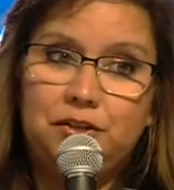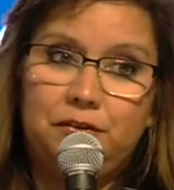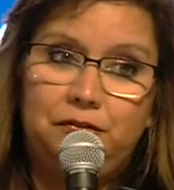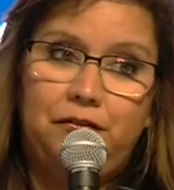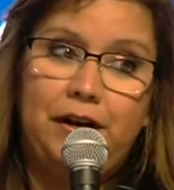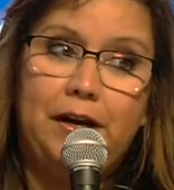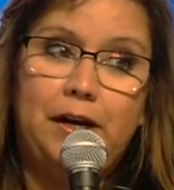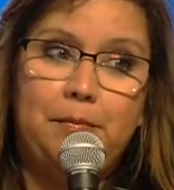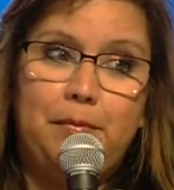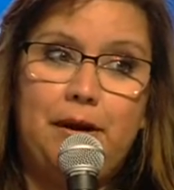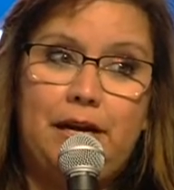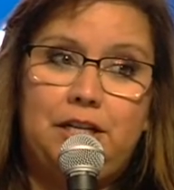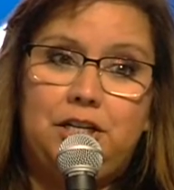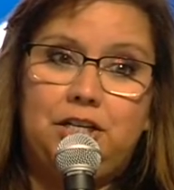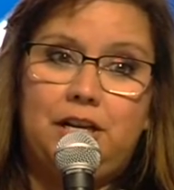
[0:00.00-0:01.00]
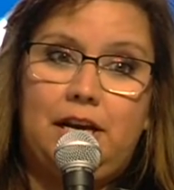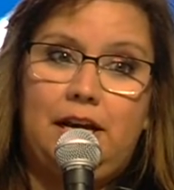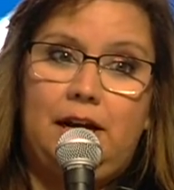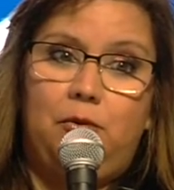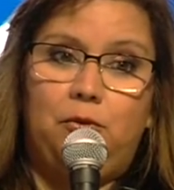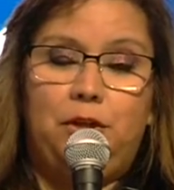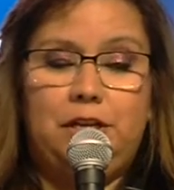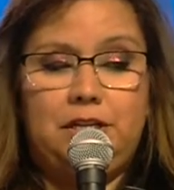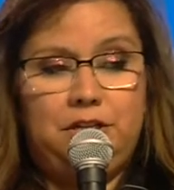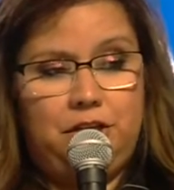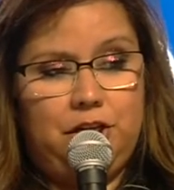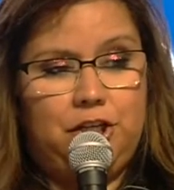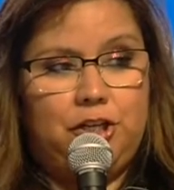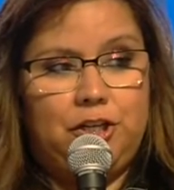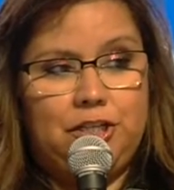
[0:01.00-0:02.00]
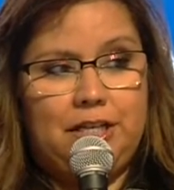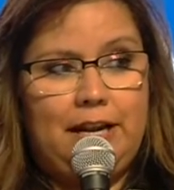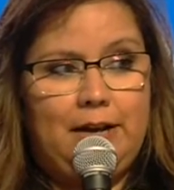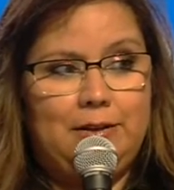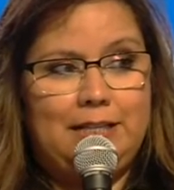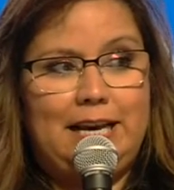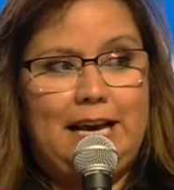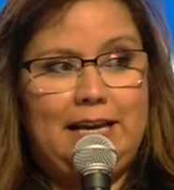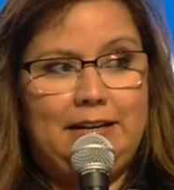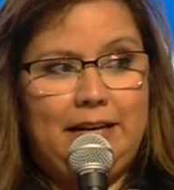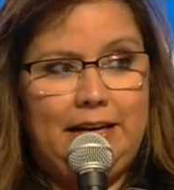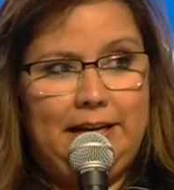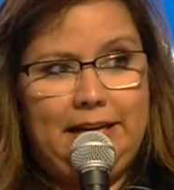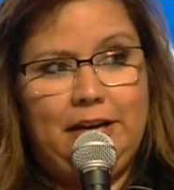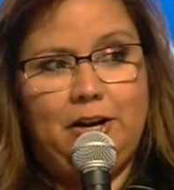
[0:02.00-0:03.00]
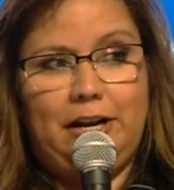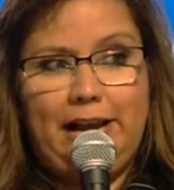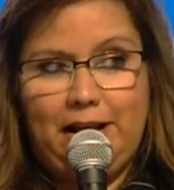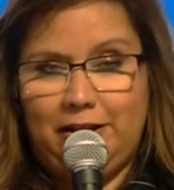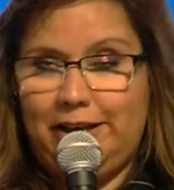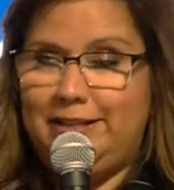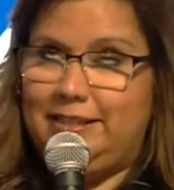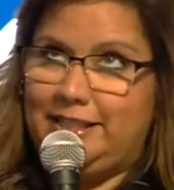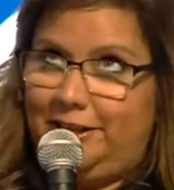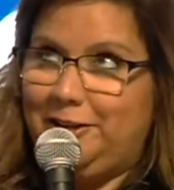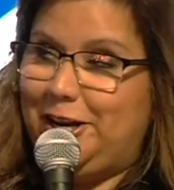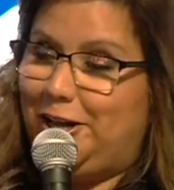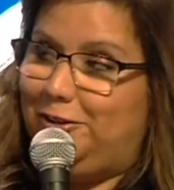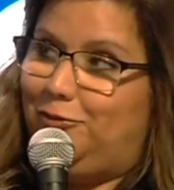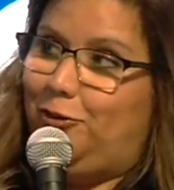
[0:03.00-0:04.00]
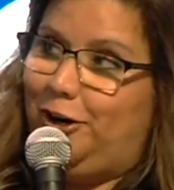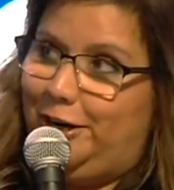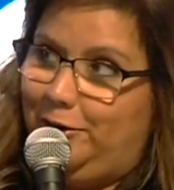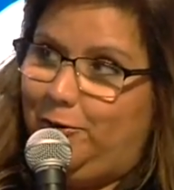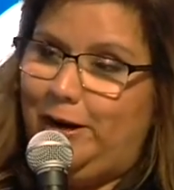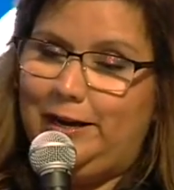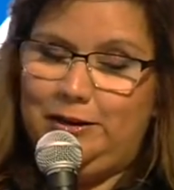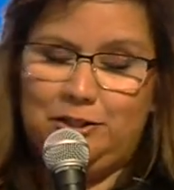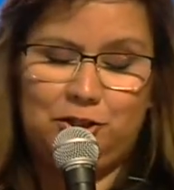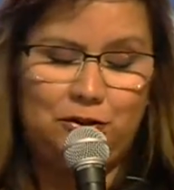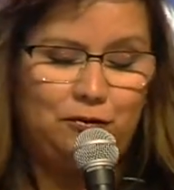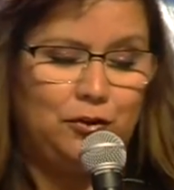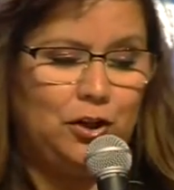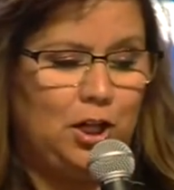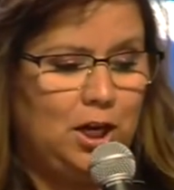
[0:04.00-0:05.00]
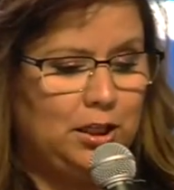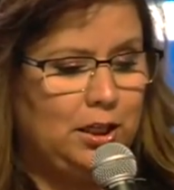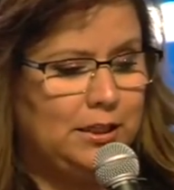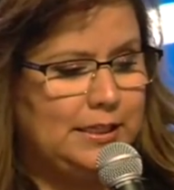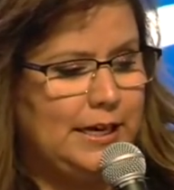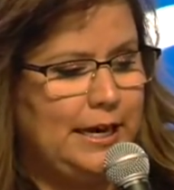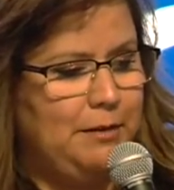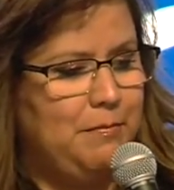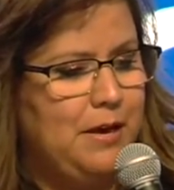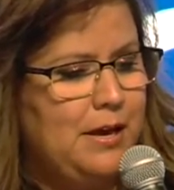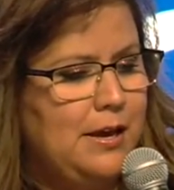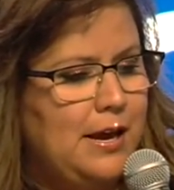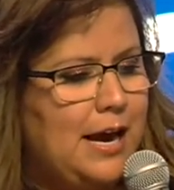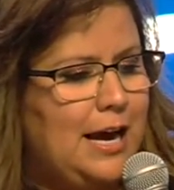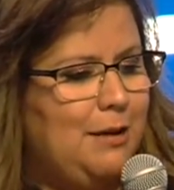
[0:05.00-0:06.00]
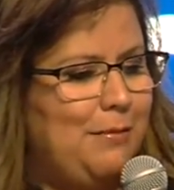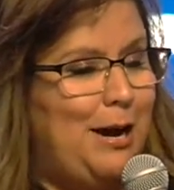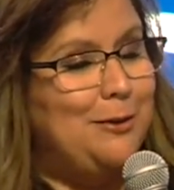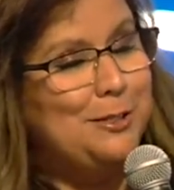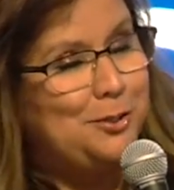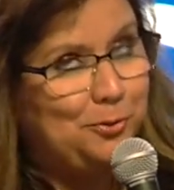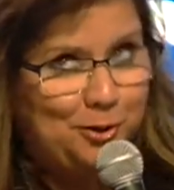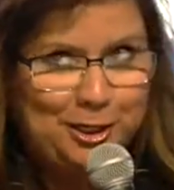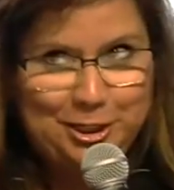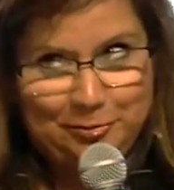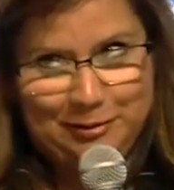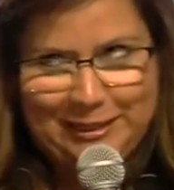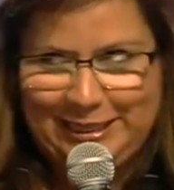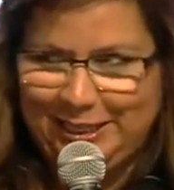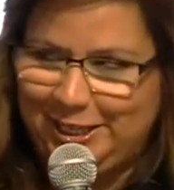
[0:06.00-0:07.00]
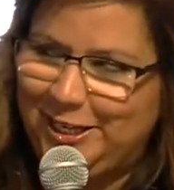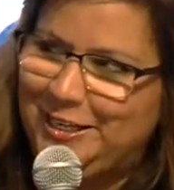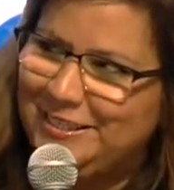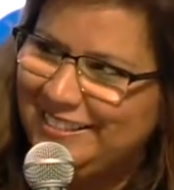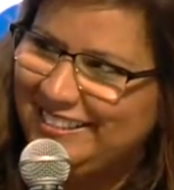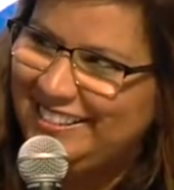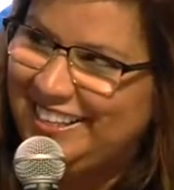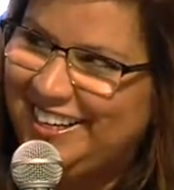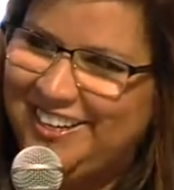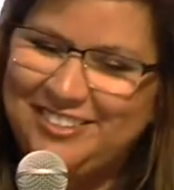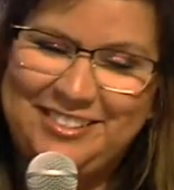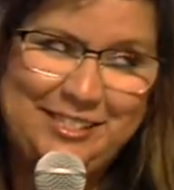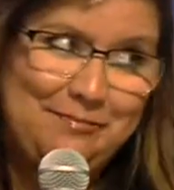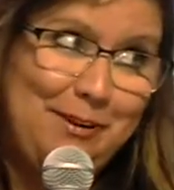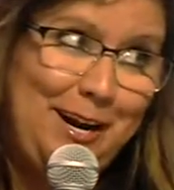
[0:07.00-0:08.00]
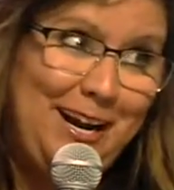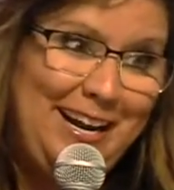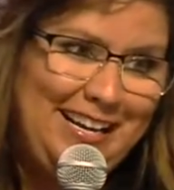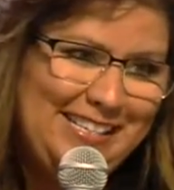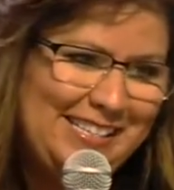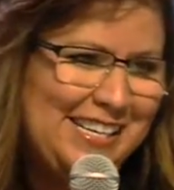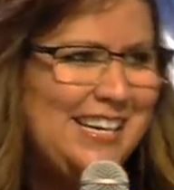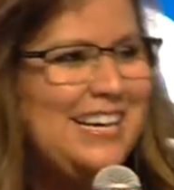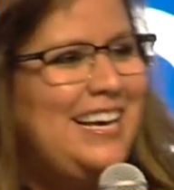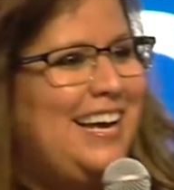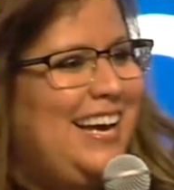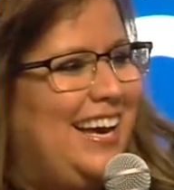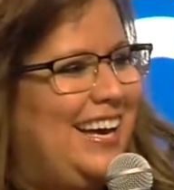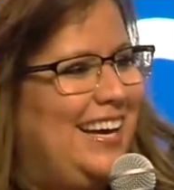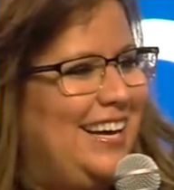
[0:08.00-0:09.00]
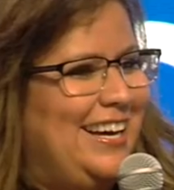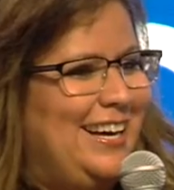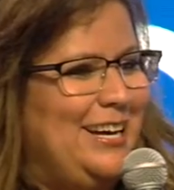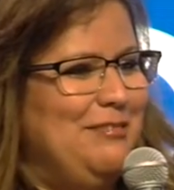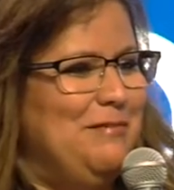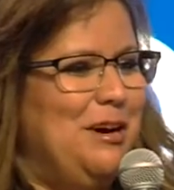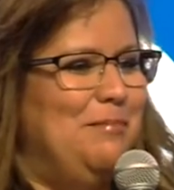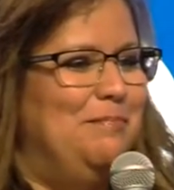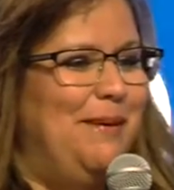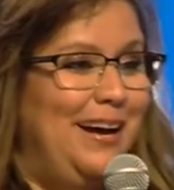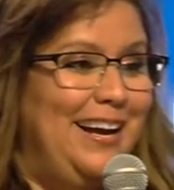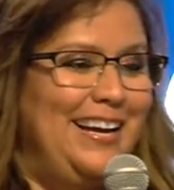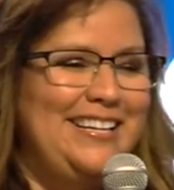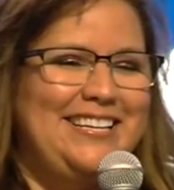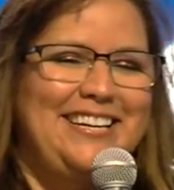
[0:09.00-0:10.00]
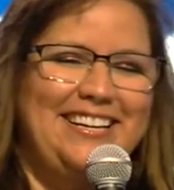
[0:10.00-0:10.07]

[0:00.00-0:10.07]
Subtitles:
very much, the church that I was at here in Southern California, where I served for a long, long time, I was the worship leader, so surprise. But